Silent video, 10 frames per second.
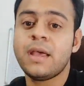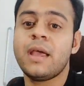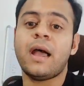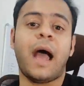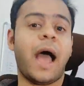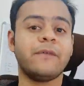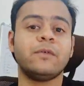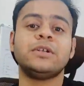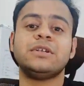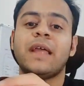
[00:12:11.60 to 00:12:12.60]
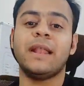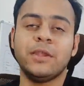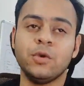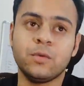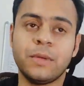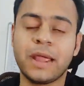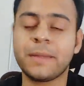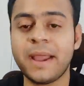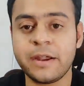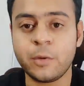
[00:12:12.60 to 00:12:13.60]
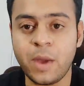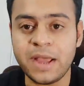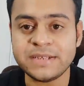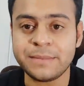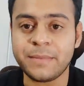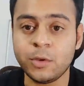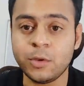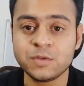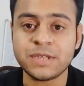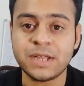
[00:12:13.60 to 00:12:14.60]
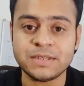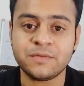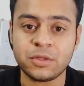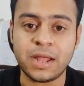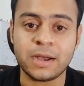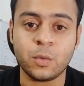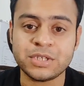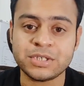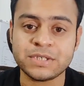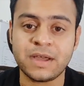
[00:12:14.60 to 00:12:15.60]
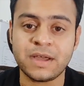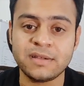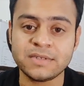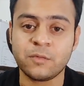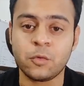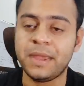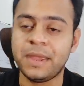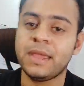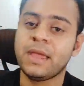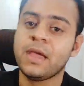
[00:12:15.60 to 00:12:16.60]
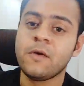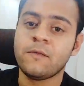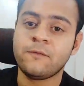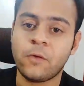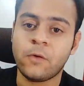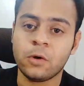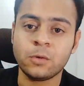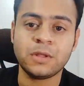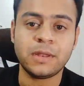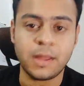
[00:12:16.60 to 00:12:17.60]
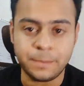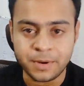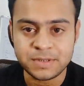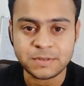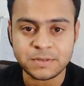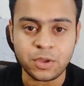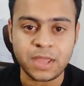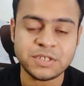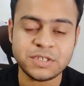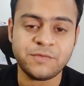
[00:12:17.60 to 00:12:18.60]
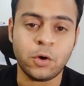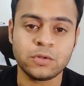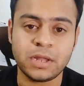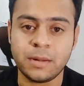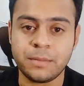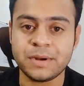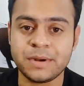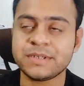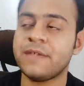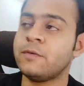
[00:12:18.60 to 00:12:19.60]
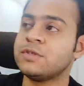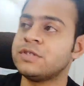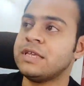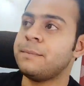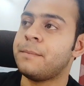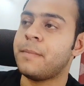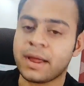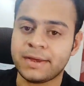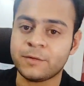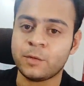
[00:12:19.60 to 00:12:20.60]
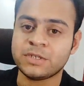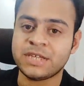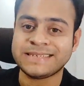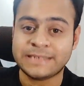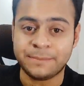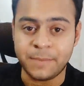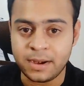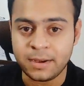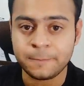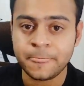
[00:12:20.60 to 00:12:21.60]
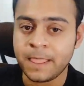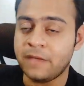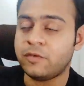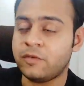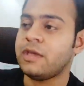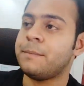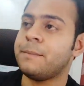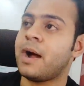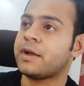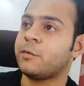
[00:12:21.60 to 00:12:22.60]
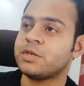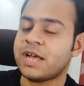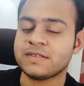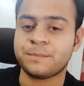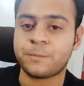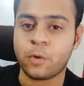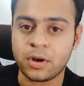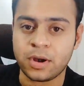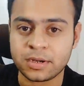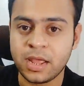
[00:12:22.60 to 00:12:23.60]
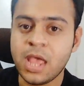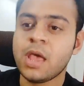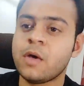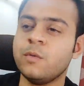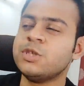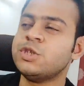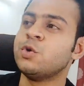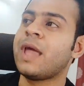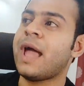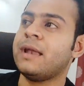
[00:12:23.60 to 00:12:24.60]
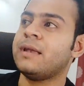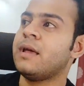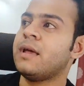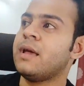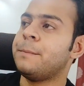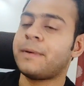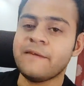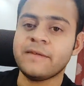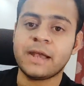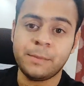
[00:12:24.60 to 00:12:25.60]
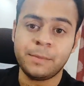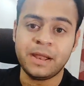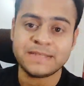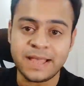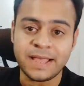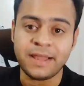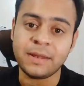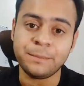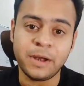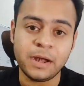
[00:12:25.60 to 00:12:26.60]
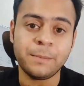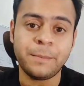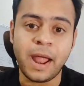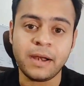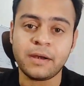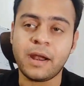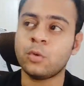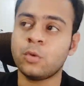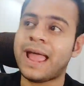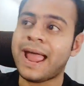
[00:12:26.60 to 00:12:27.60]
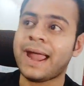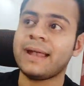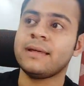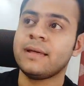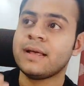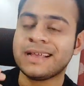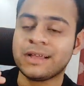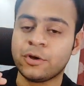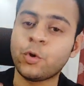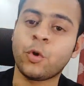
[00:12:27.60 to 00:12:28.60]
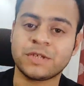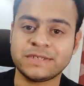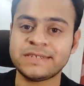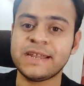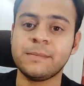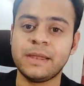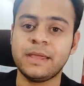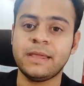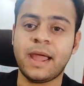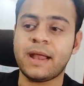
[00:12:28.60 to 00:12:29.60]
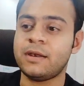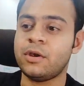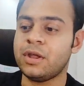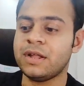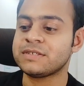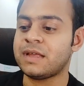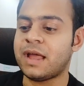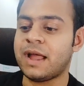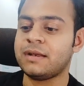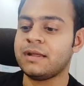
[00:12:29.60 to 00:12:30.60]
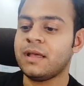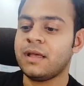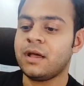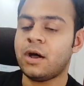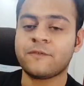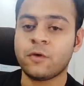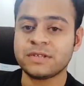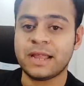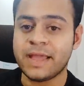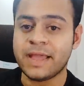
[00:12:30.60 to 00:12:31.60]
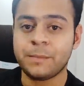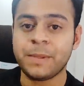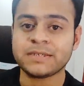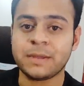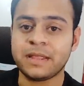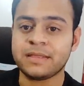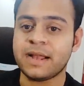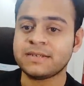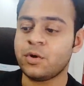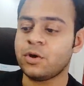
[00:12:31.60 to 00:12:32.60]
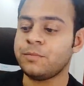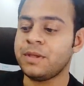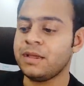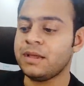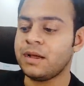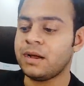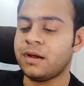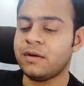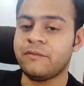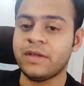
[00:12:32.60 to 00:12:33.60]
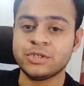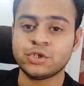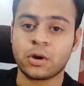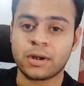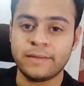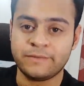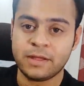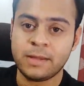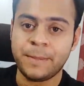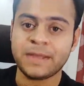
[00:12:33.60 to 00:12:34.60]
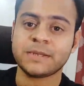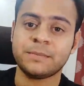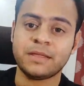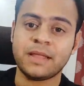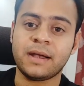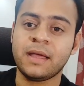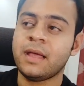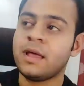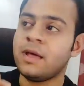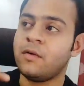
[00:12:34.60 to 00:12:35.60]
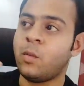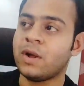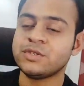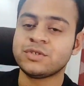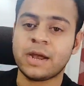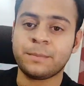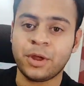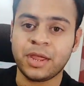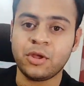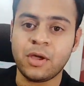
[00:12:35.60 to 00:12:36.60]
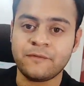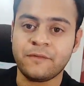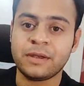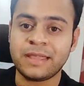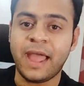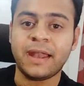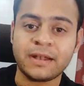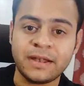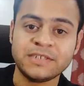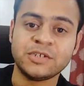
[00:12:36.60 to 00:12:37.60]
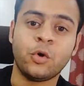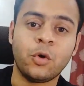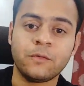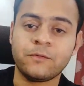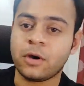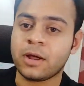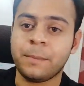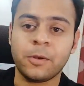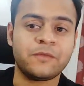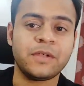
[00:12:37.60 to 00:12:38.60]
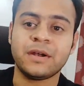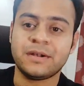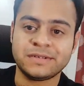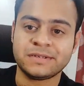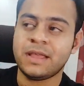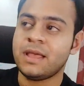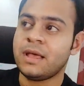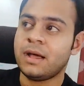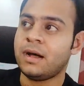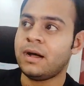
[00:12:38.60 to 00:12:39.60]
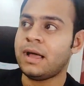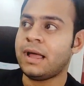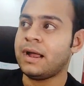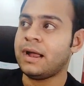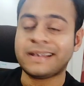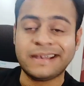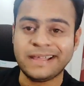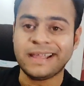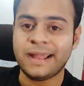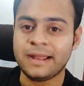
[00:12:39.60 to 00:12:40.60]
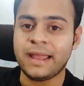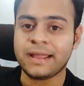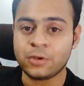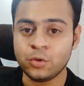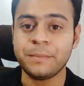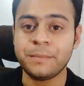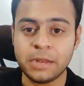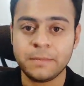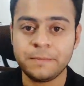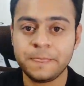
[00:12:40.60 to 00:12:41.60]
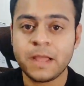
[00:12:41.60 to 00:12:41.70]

I would tell you, my advice and my 2 cents for that question's answer would be follow the numbers. Okay, just follow the numbers. If you see a market which has demand, if you see a market which has a product which you can private label and sell and build a brand around and grow sustainably, and of course, never pick something that's going to be very short-lived. Pick something that once you start putting in your effort can at least grow for a couple of years, at least to the minimum.